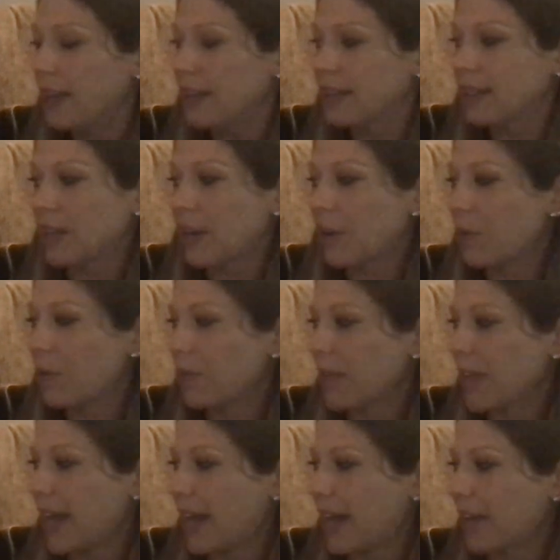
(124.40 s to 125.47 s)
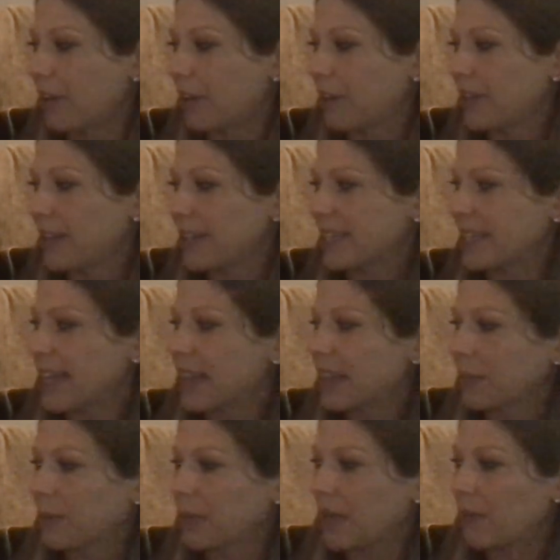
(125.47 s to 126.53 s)
So when we add all of that
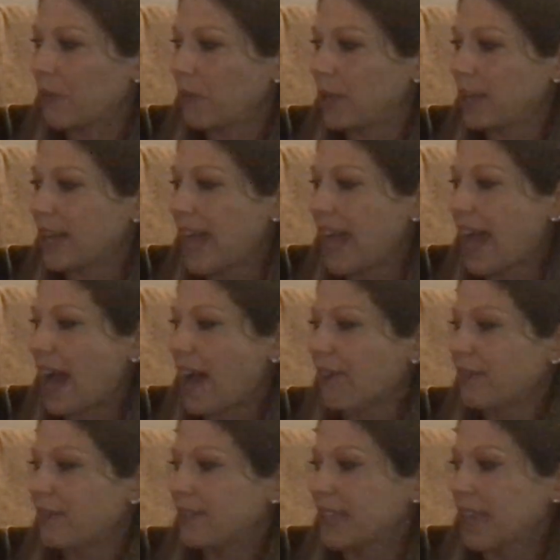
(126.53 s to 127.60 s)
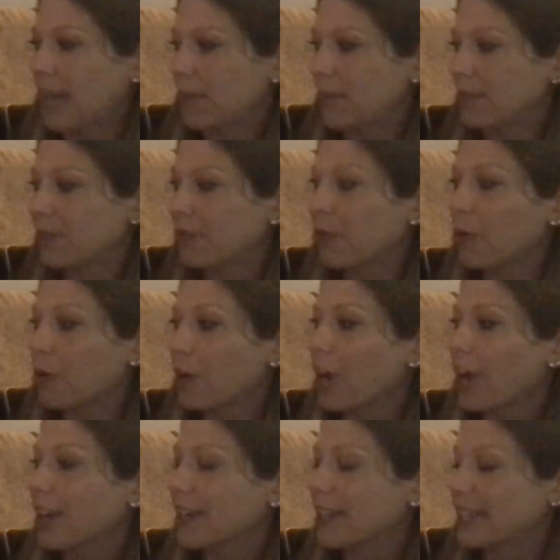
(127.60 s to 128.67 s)
together, we have 1/2 times
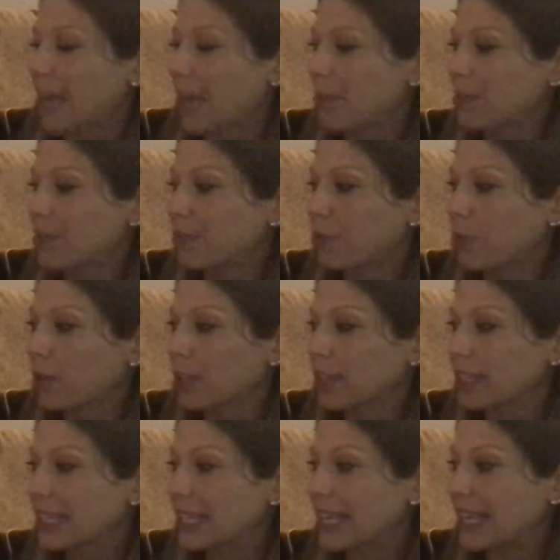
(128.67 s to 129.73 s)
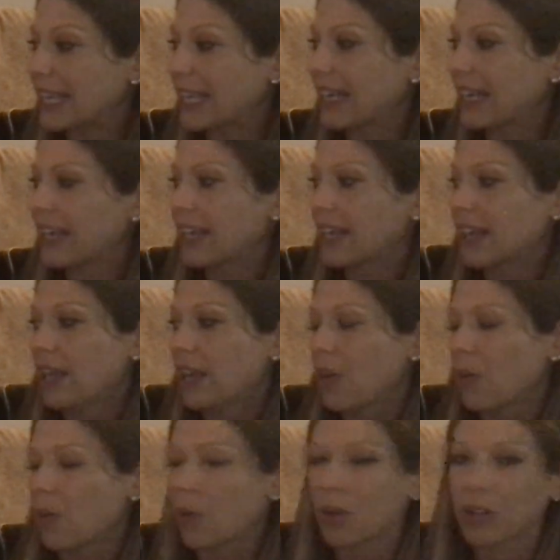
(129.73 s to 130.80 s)
4 times 14,
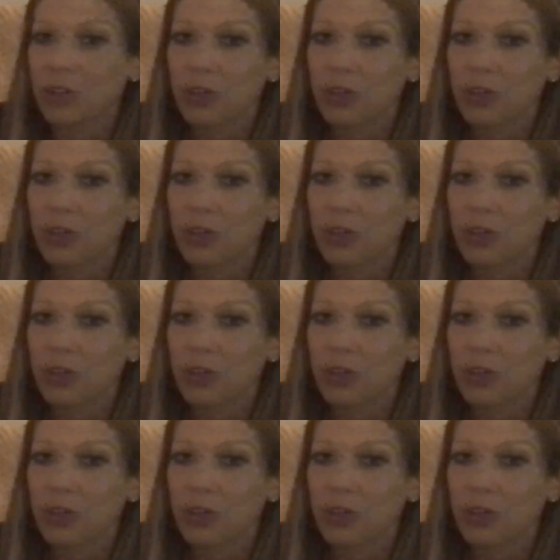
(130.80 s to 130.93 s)
or